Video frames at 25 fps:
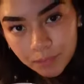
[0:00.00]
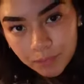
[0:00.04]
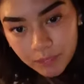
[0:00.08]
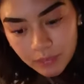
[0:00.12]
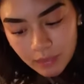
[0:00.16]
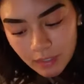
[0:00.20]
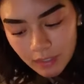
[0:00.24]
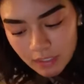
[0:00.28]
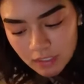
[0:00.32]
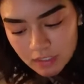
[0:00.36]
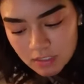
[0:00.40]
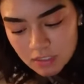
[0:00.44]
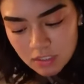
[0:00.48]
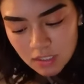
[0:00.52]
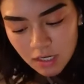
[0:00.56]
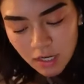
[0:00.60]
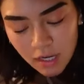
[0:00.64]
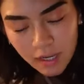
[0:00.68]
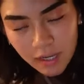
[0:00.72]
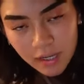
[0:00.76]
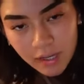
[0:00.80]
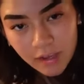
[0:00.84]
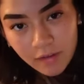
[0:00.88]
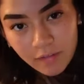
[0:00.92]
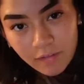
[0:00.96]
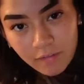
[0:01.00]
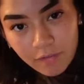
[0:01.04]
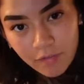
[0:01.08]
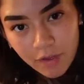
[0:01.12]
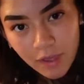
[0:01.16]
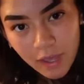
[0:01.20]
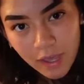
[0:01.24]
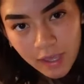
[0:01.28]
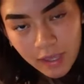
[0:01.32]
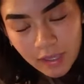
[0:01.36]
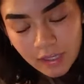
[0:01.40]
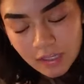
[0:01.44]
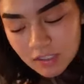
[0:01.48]
Next, I have
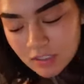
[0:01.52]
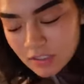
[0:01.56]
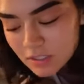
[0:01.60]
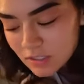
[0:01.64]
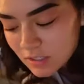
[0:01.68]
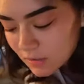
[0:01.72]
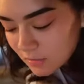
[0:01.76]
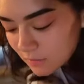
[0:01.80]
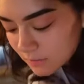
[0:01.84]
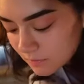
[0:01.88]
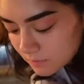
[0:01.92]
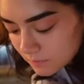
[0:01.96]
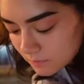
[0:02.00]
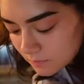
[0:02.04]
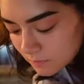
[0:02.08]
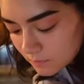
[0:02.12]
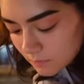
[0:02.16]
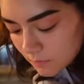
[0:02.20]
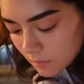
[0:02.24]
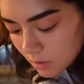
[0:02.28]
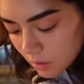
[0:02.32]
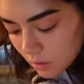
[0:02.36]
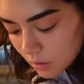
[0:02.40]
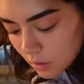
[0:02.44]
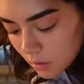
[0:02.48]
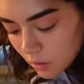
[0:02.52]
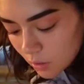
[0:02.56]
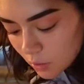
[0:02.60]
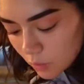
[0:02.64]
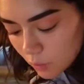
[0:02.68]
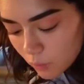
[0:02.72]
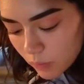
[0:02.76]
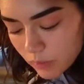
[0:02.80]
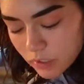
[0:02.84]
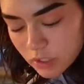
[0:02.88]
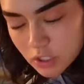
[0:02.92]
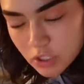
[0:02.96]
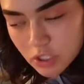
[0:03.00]
eggs,
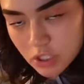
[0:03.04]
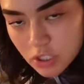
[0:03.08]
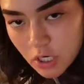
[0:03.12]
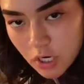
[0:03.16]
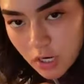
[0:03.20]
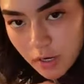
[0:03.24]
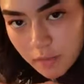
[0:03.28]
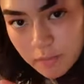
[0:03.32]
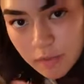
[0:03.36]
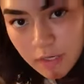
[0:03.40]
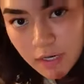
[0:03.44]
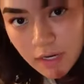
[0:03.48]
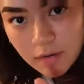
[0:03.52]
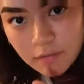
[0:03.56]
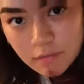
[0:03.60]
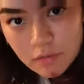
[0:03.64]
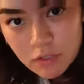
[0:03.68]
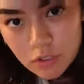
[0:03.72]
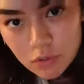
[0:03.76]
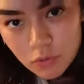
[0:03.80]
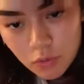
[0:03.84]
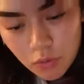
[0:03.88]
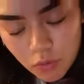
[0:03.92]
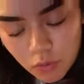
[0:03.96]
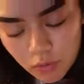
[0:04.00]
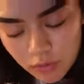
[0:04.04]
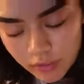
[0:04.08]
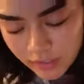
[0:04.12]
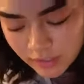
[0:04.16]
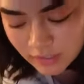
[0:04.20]
which I'm gonna have 2 whole